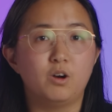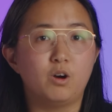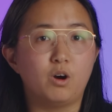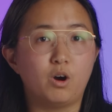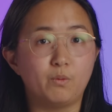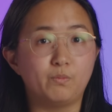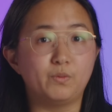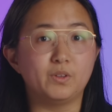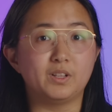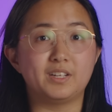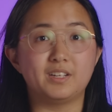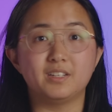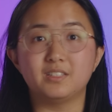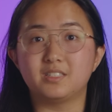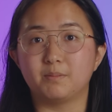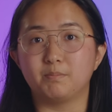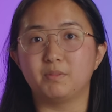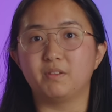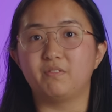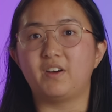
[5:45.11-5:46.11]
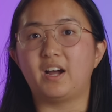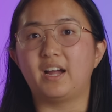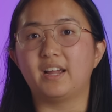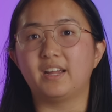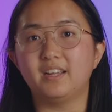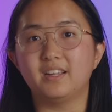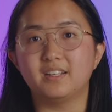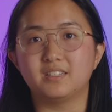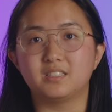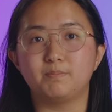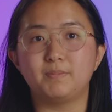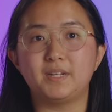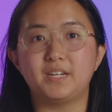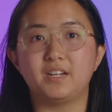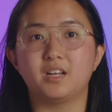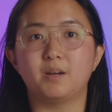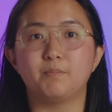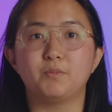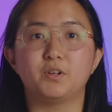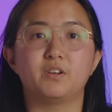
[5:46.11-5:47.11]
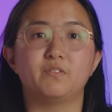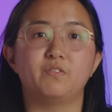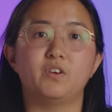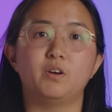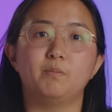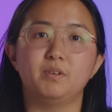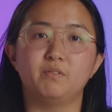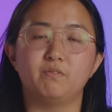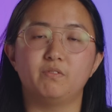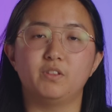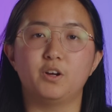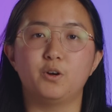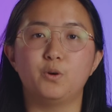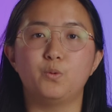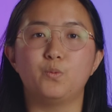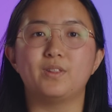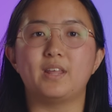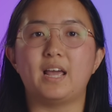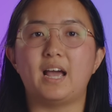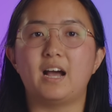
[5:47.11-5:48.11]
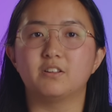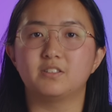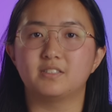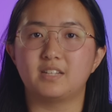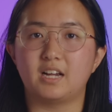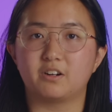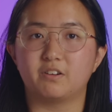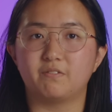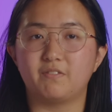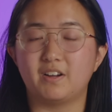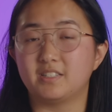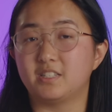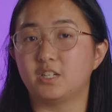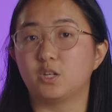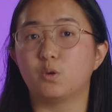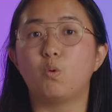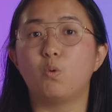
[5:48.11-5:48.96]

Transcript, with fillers: hopefully simplifying and speeding up your development flow without sacrificing